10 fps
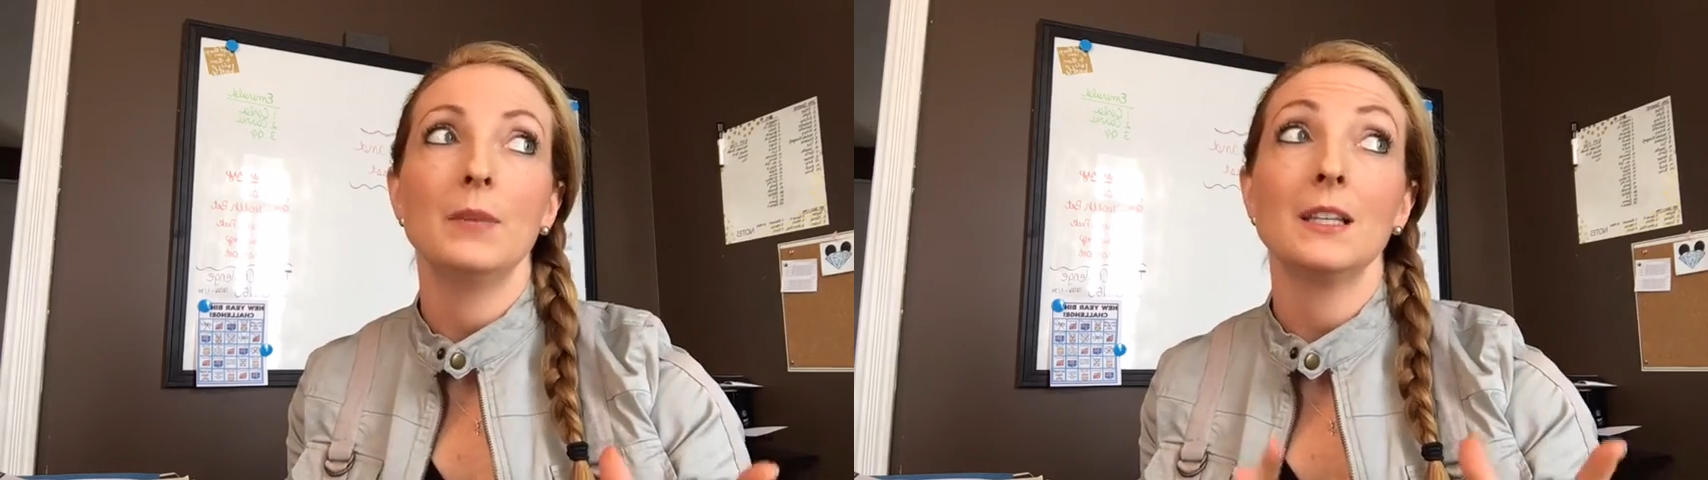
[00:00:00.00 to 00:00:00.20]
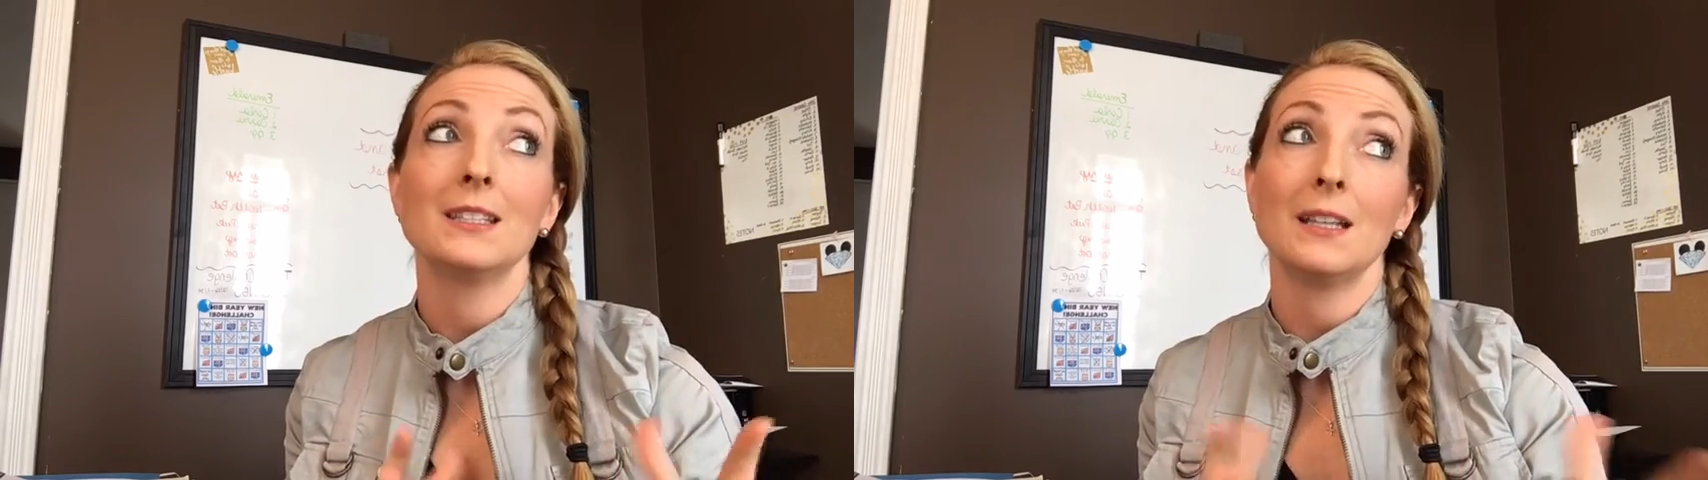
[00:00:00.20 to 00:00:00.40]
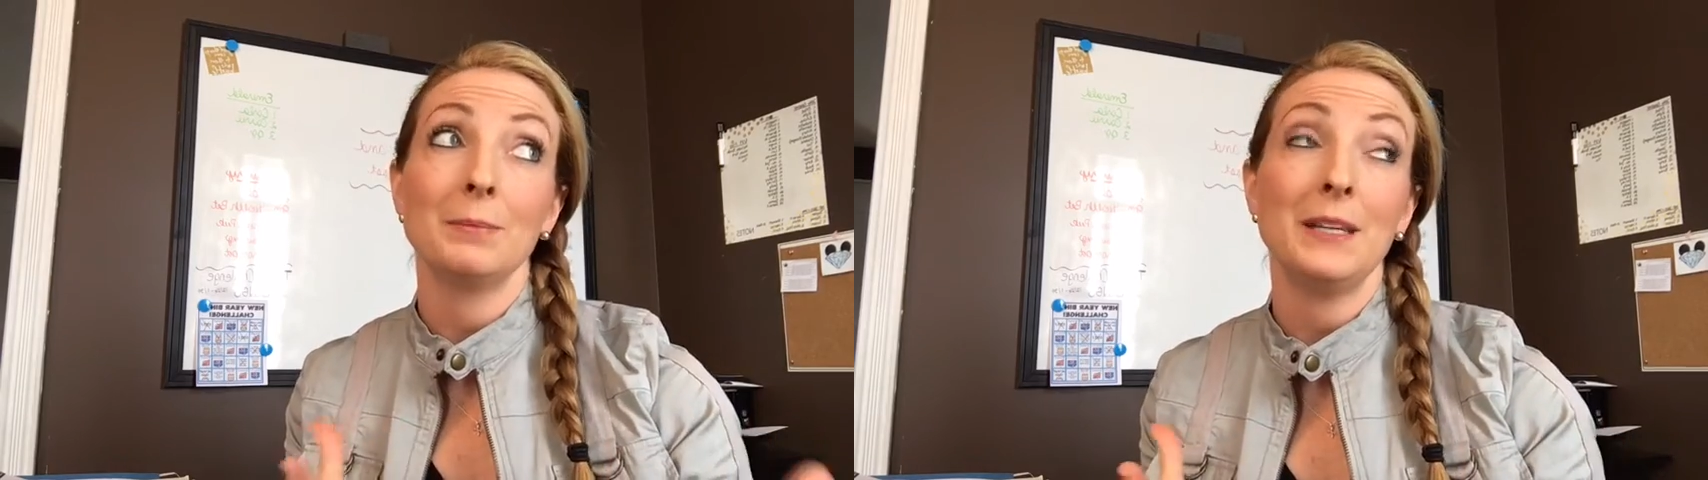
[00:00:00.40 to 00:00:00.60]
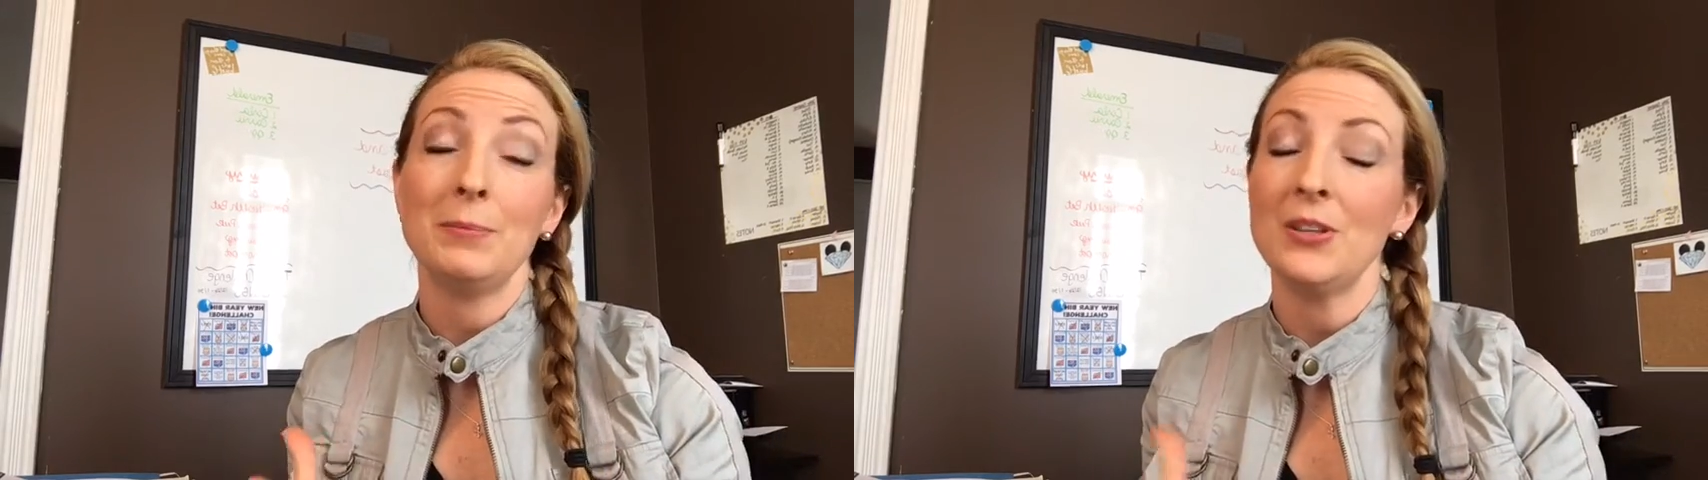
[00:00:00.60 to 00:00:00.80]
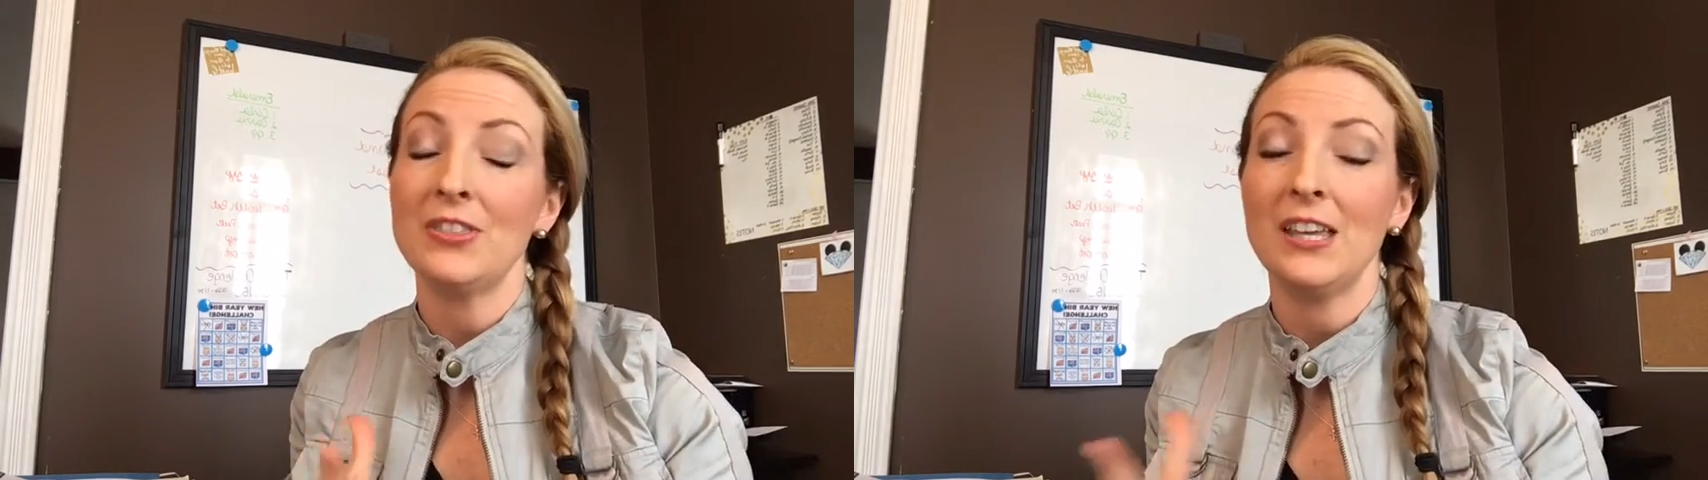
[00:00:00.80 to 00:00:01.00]
some
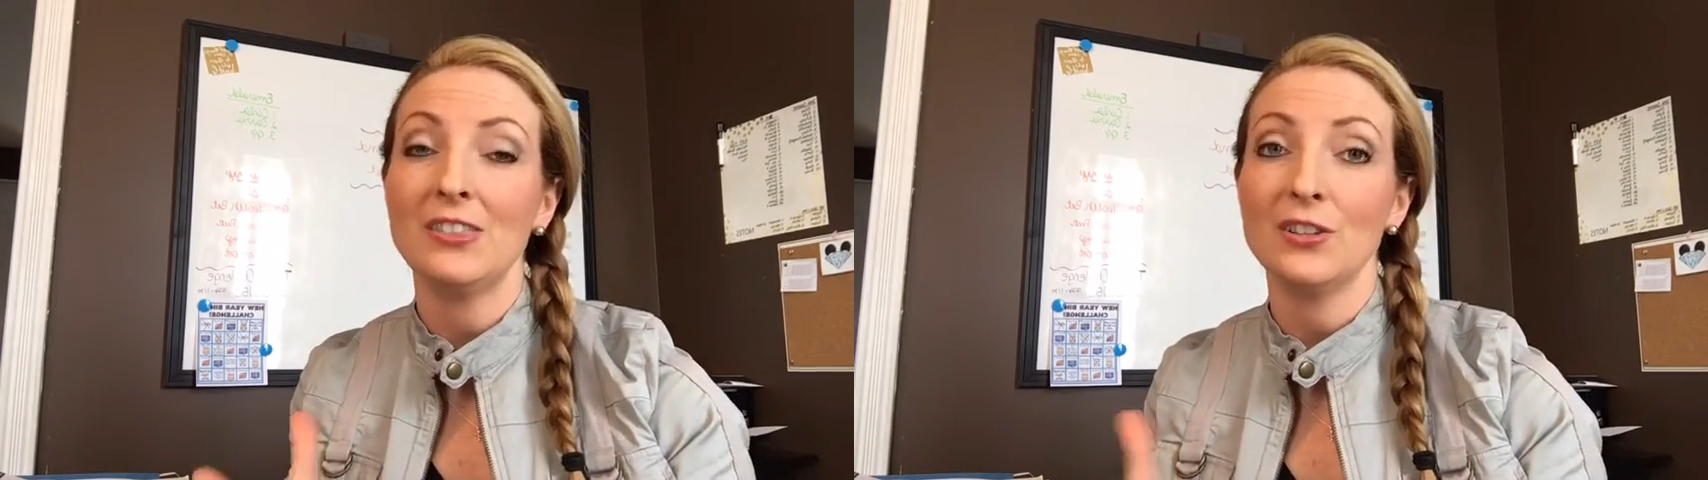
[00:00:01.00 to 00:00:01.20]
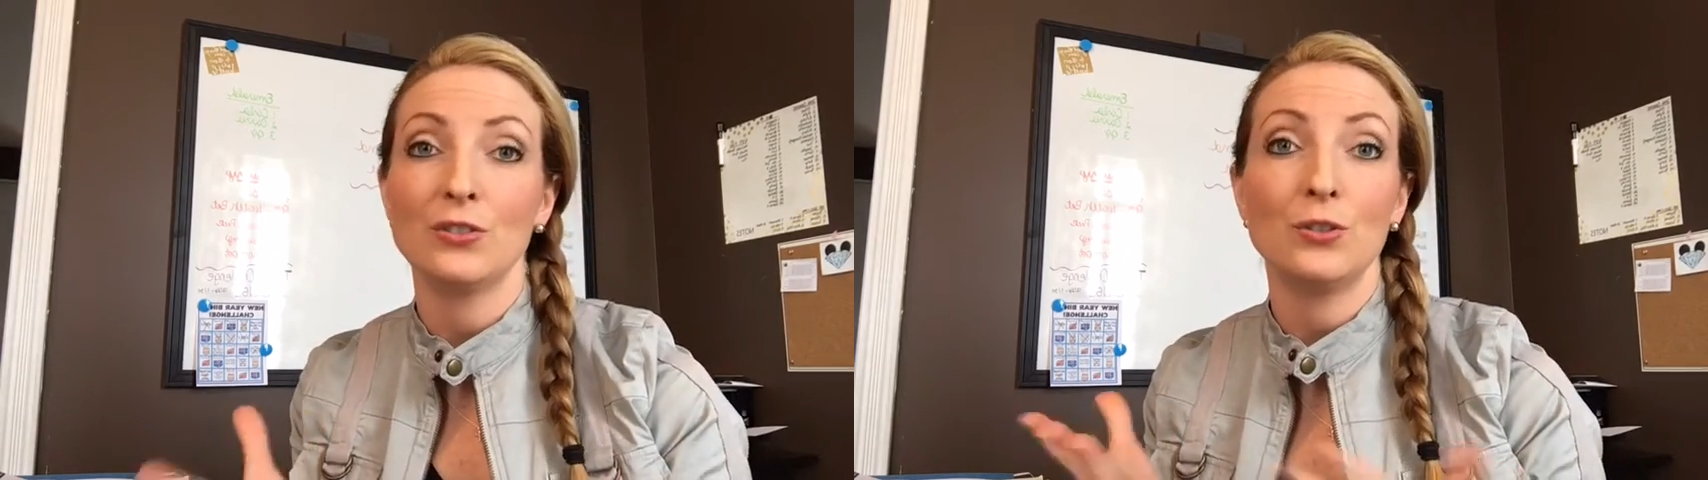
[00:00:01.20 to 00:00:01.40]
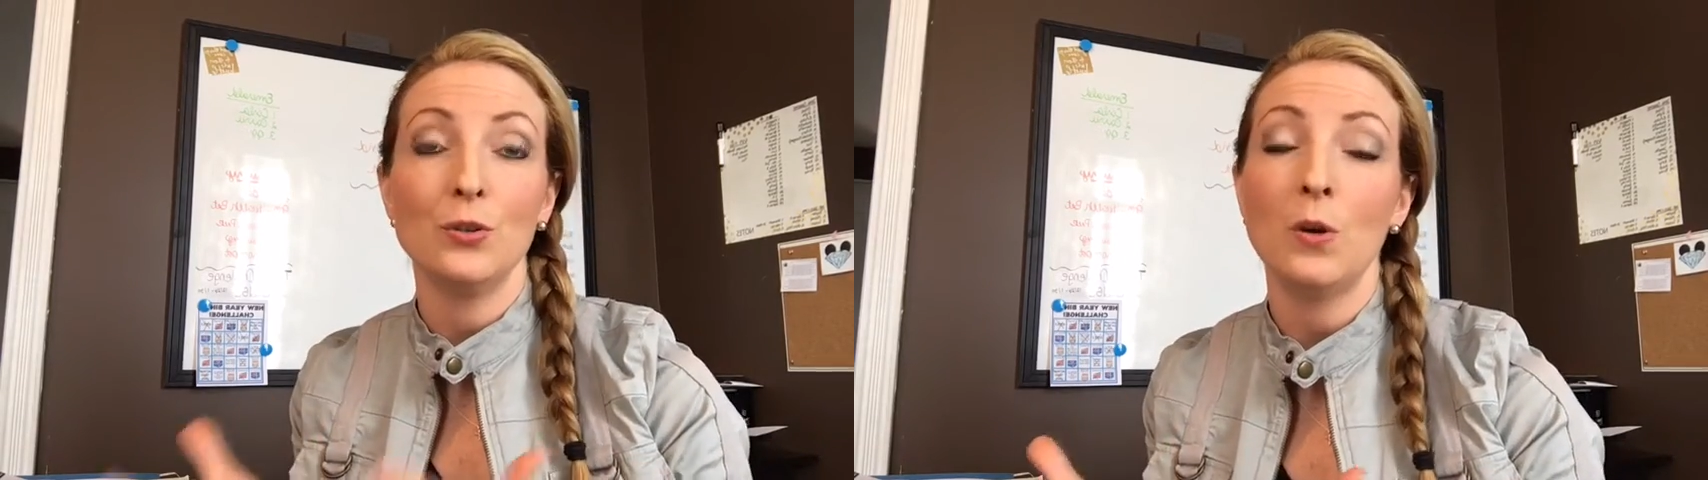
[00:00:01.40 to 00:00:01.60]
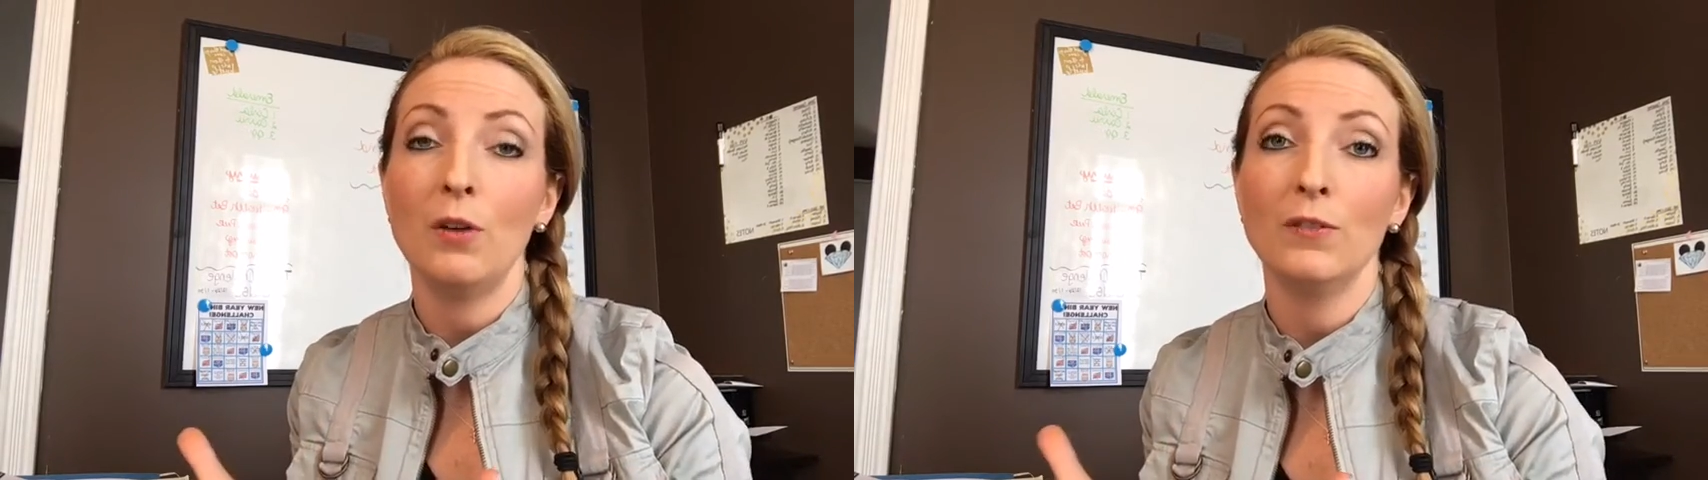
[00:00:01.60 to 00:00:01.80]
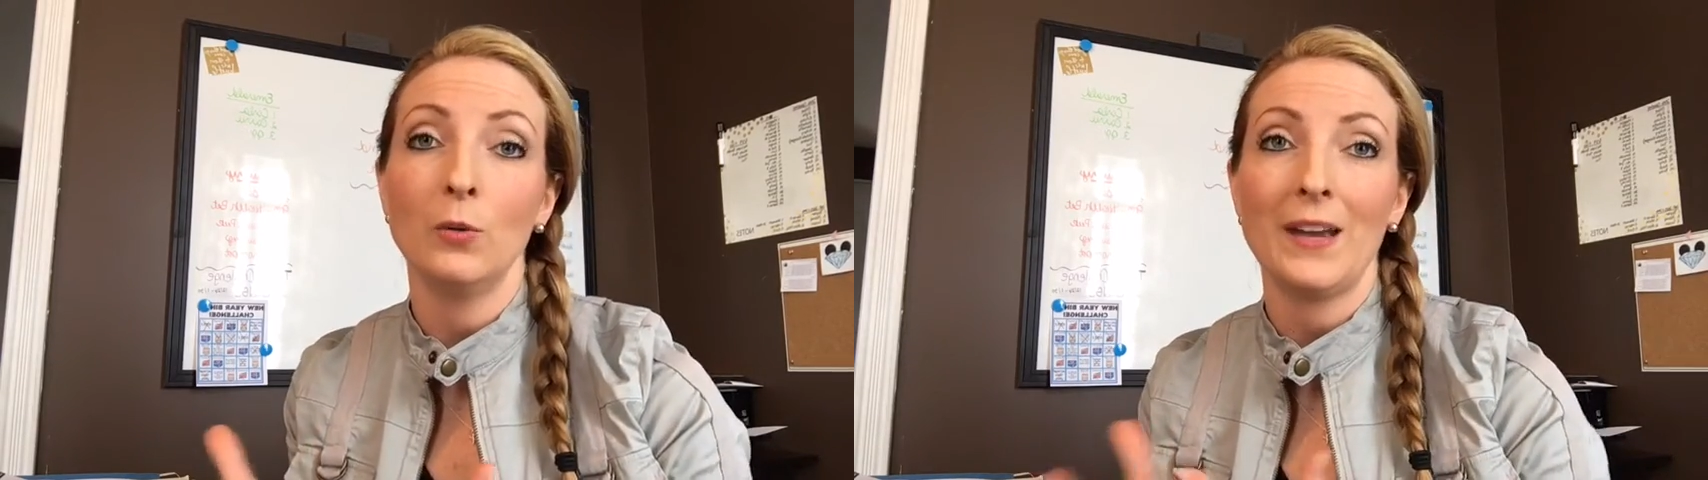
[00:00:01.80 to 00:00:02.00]
people think they're too
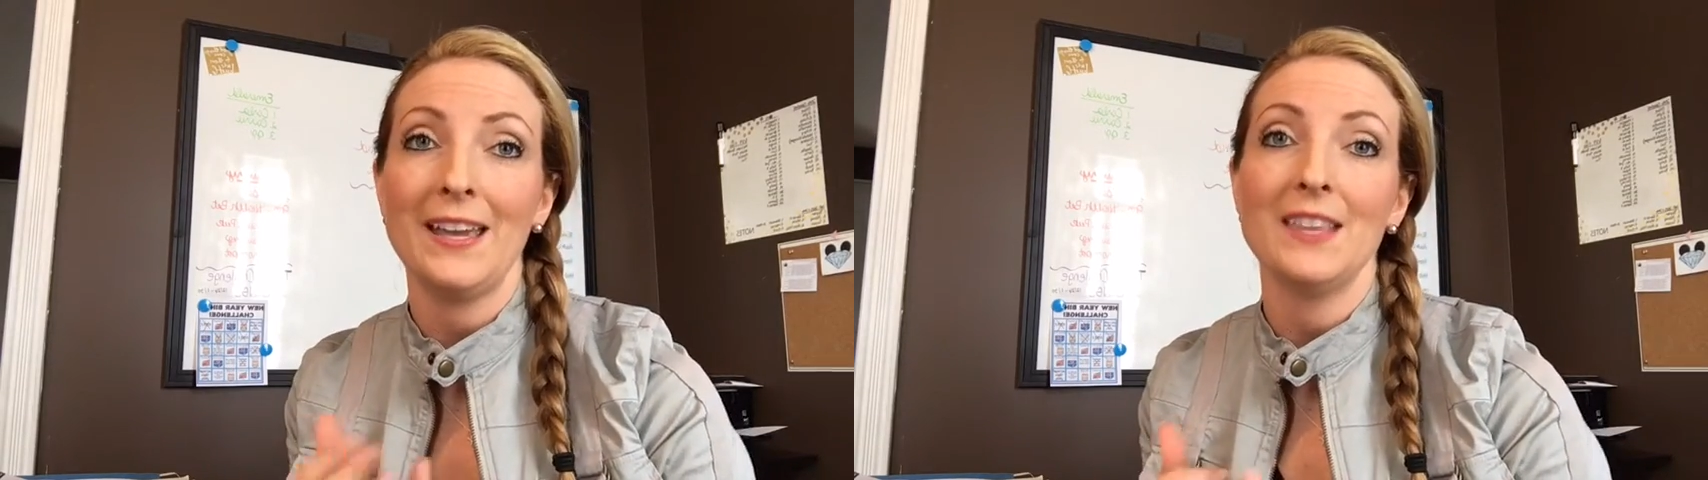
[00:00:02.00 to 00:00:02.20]
overweight